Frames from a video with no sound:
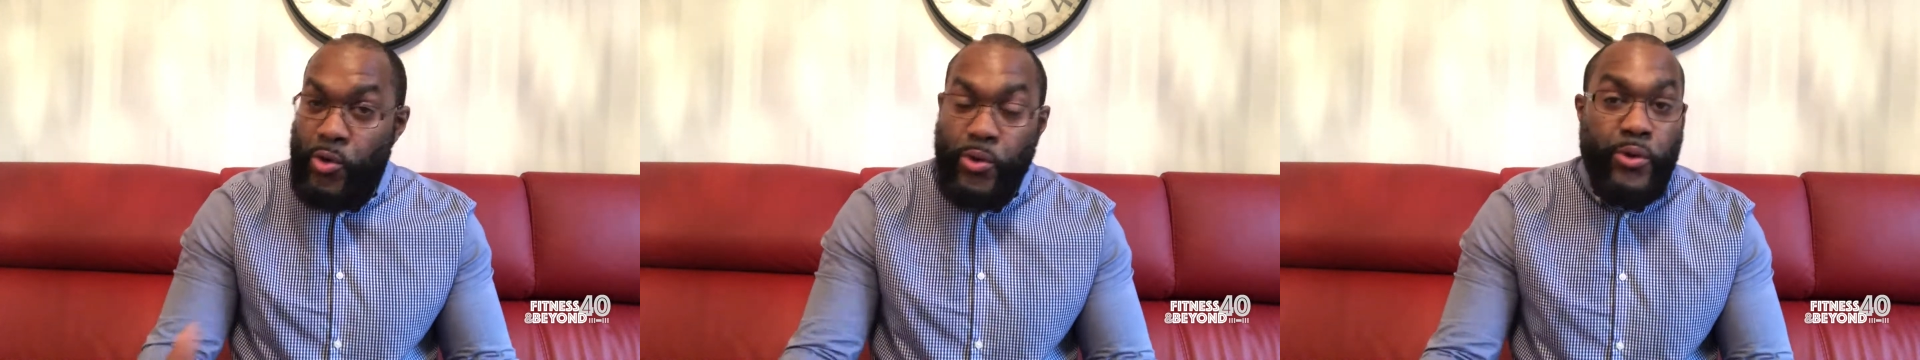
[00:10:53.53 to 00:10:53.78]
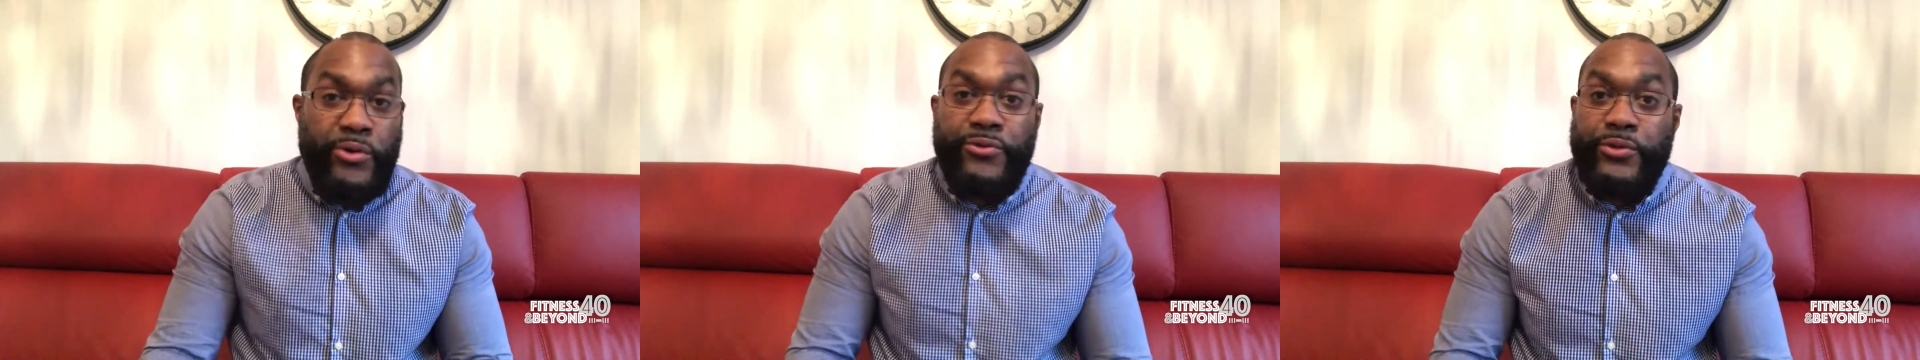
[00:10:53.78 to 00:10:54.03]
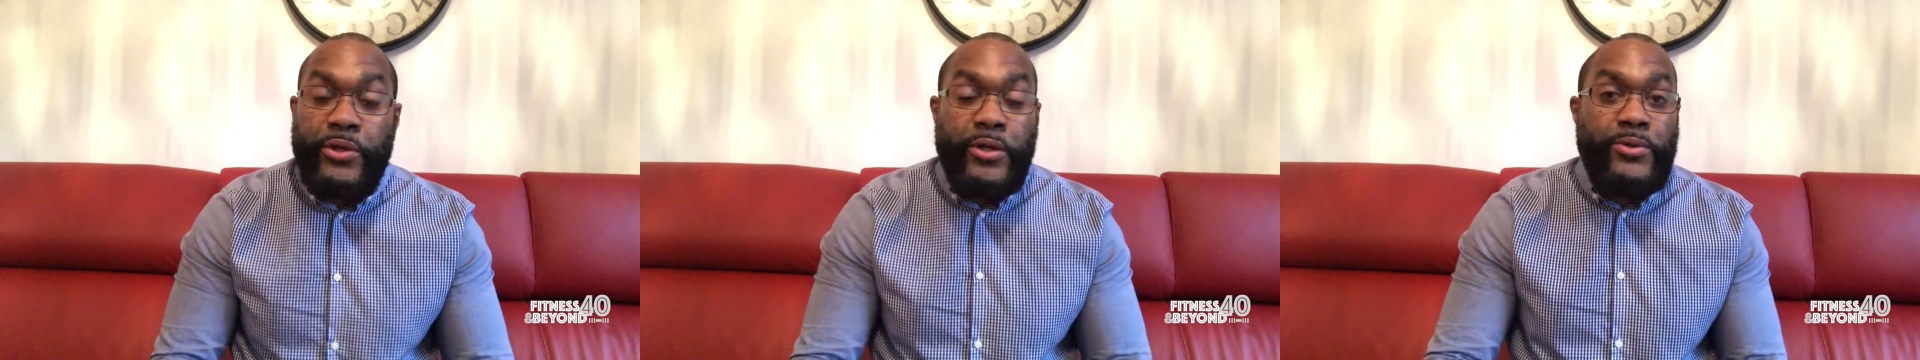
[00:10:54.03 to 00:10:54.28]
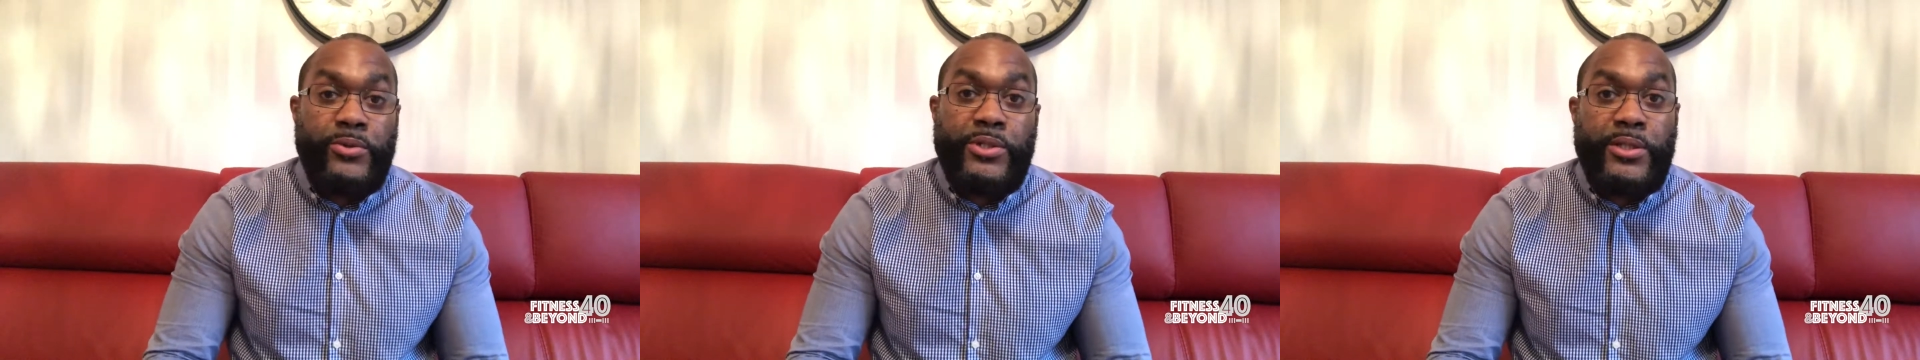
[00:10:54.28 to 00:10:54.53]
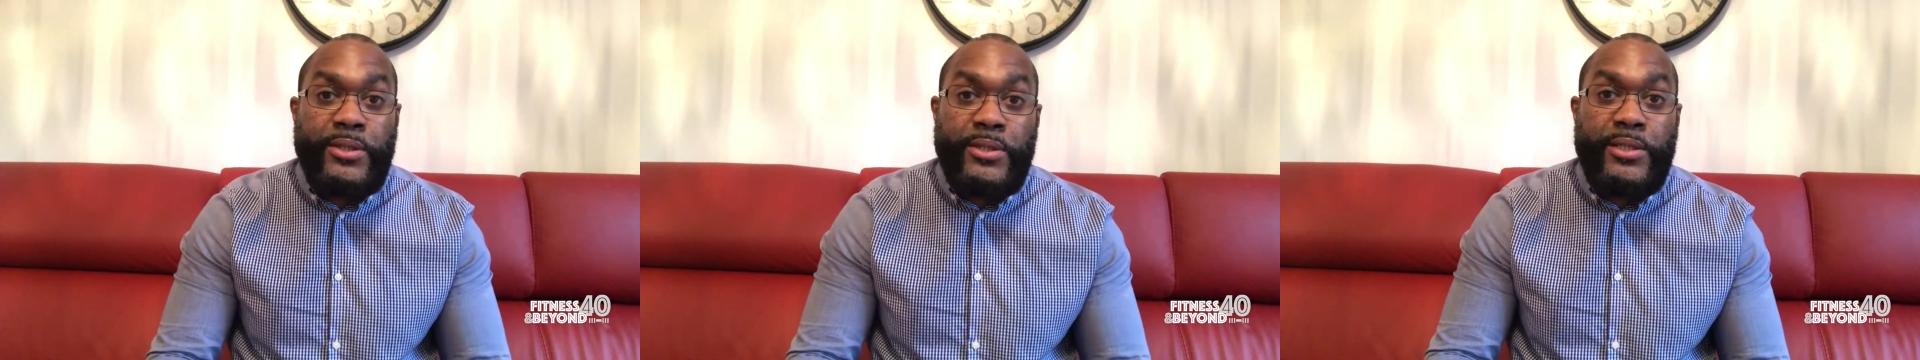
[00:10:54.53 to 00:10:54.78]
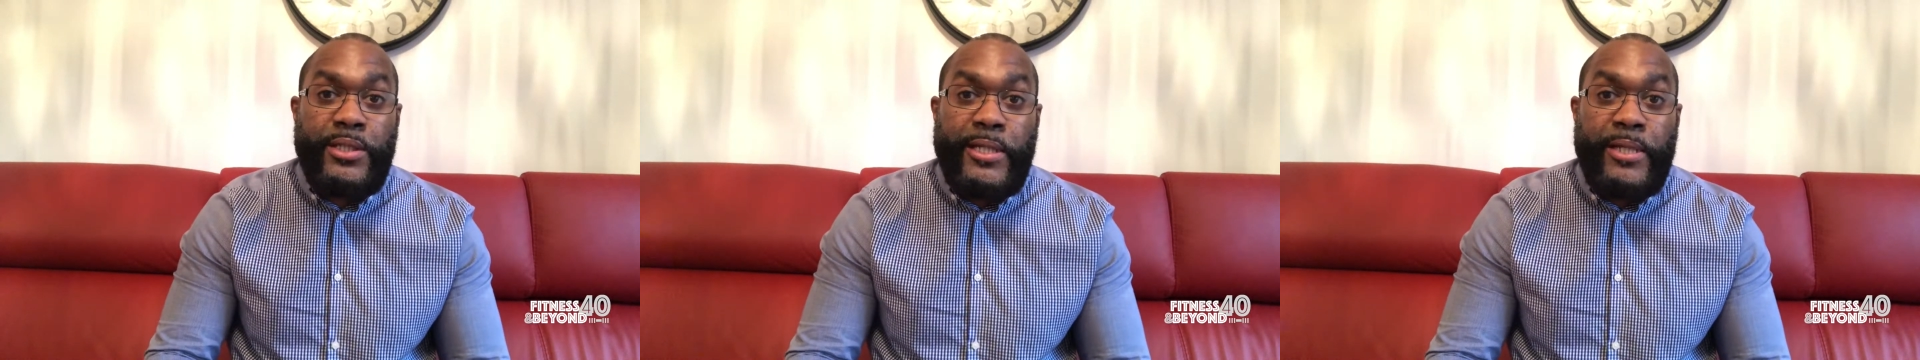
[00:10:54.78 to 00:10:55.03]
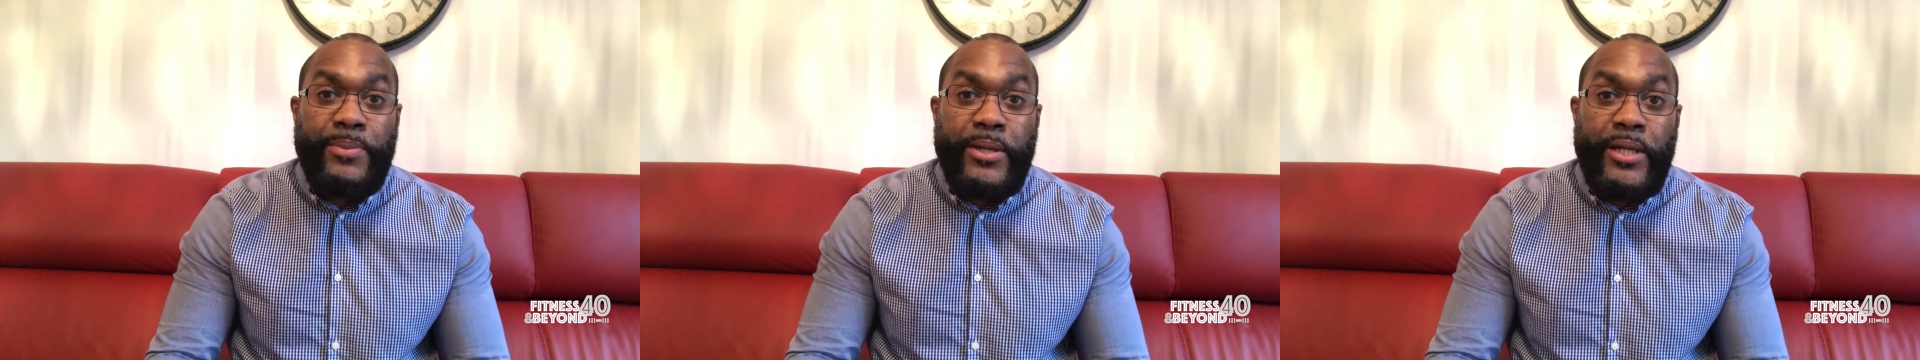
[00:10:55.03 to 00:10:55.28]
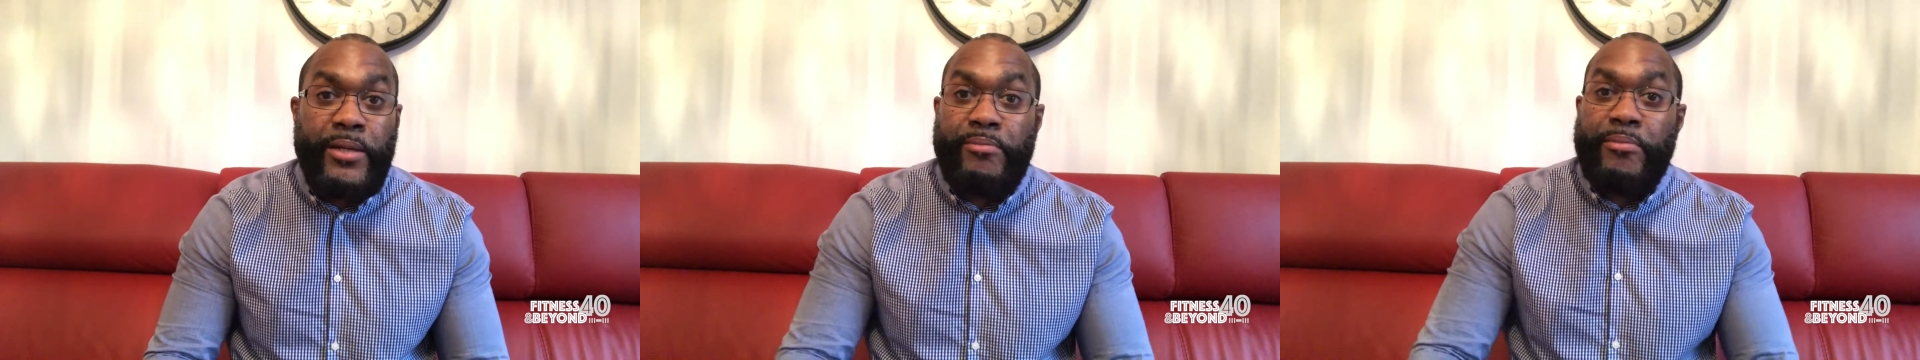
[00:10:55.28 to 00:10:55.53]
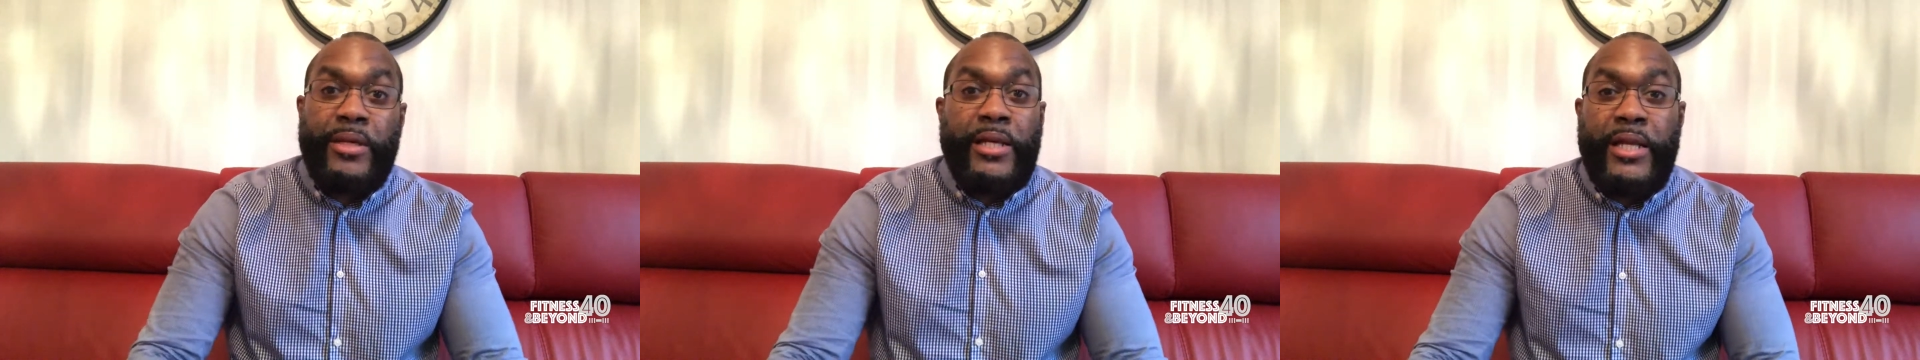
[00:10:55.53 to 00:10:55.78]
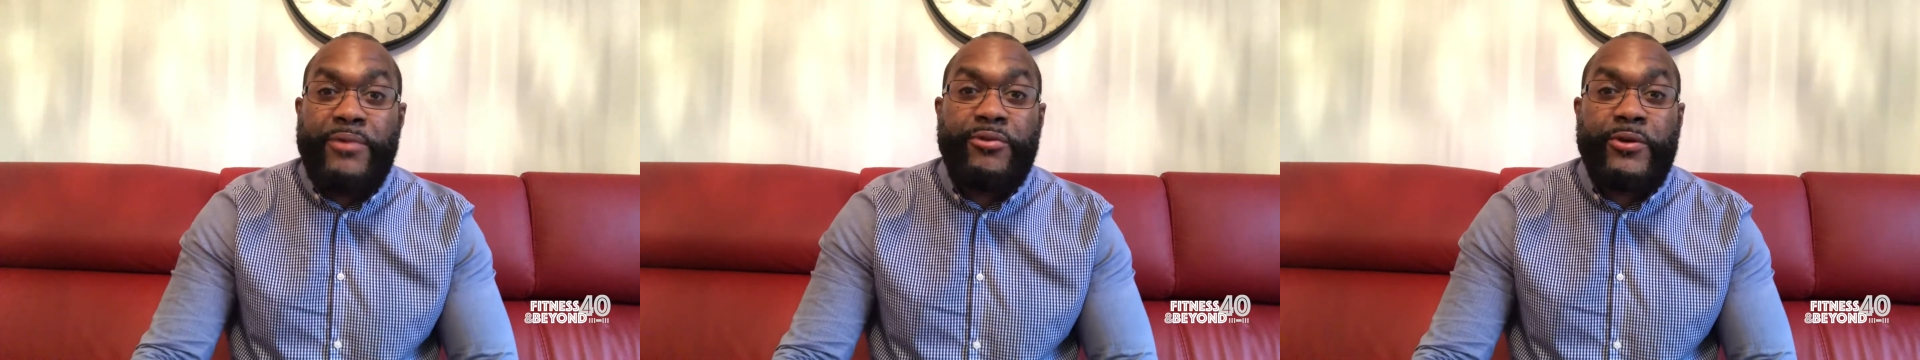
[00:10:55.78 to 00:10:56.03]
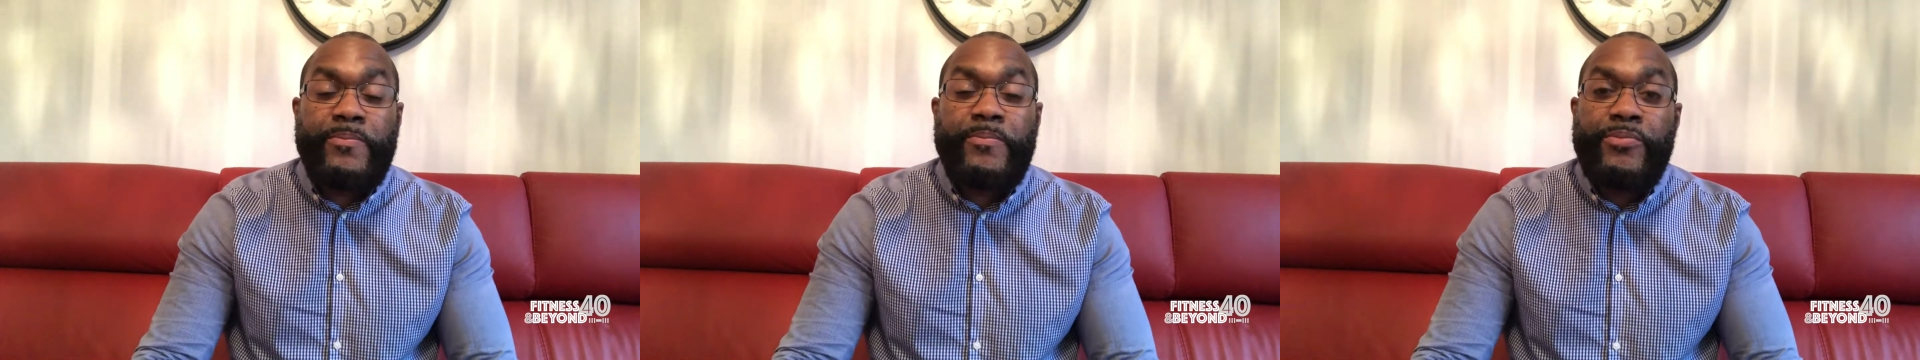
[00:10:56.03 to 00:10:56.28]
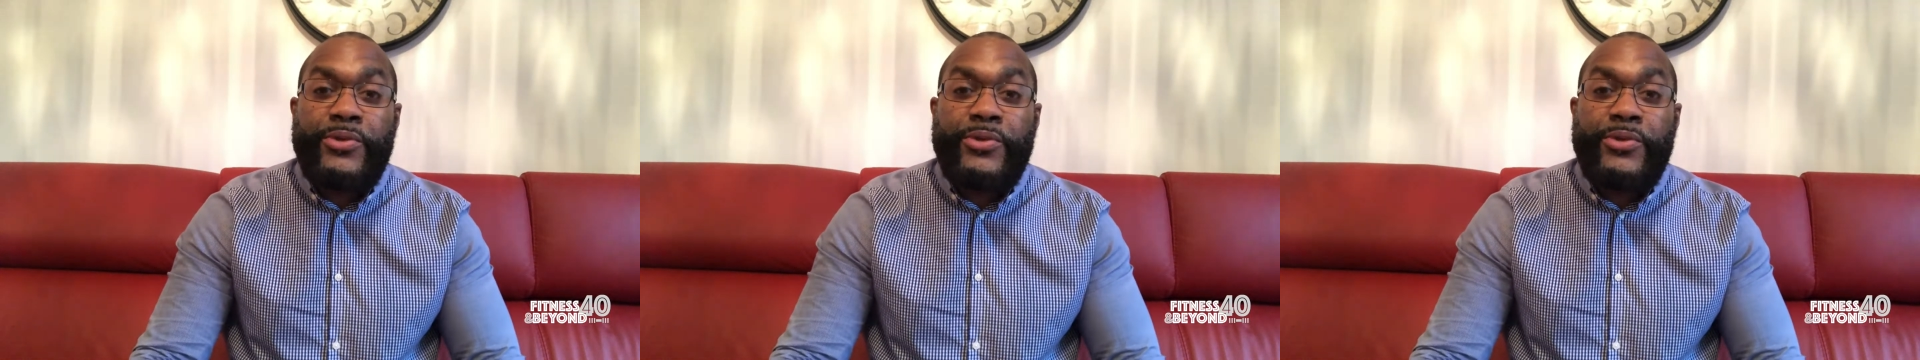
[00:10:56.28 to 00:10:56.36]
Or if you go to sleep at 11,